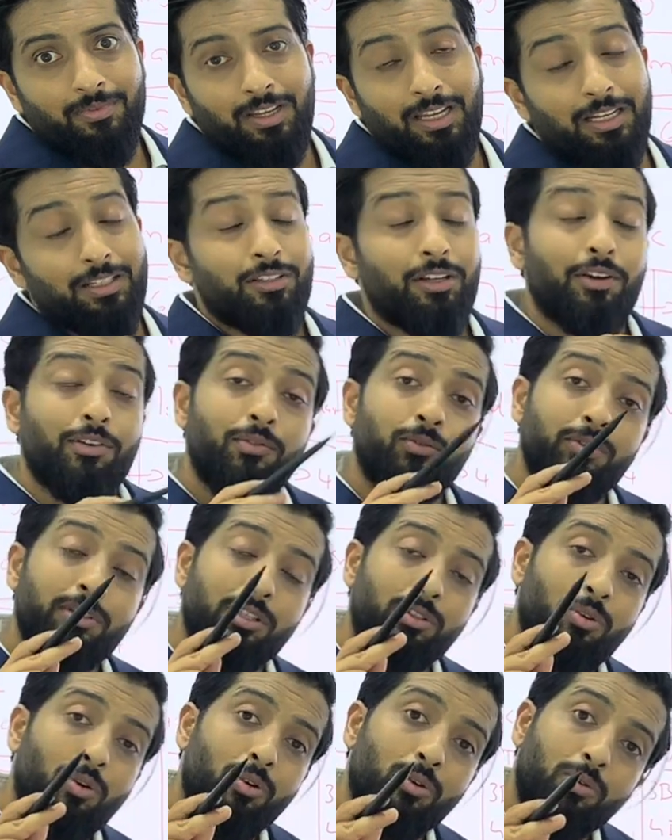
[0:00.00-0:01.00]
Sherry Woods
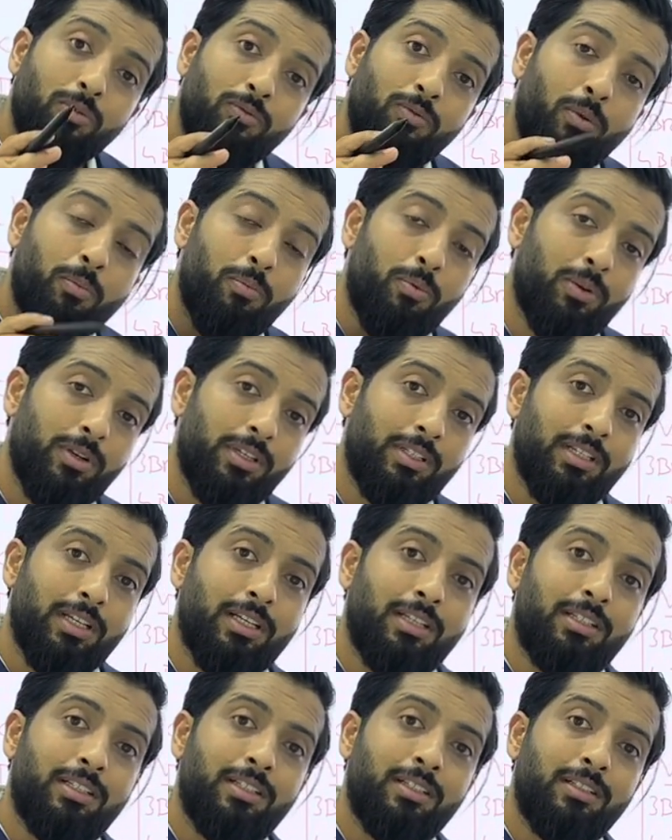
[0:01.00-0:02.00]
has gone to
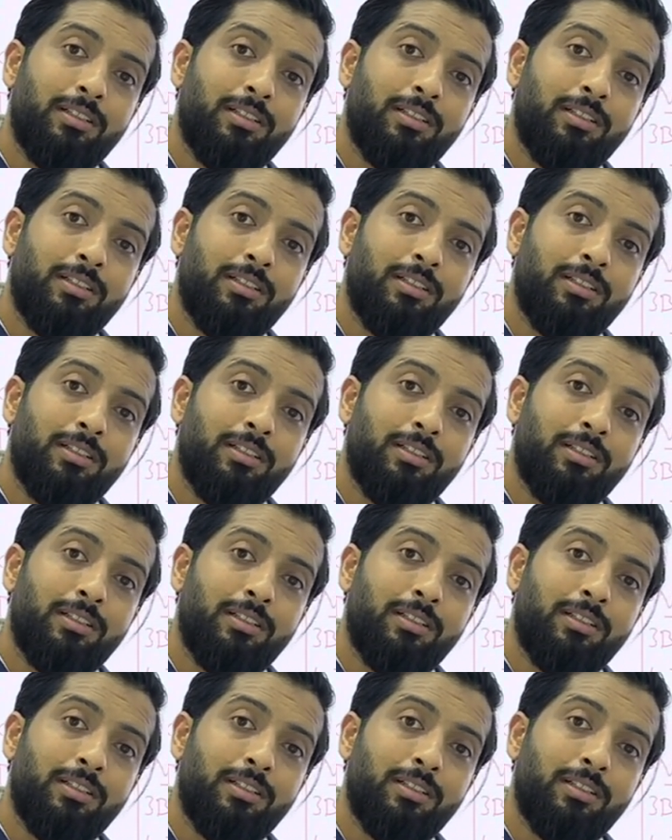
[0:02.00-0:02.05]
4.6.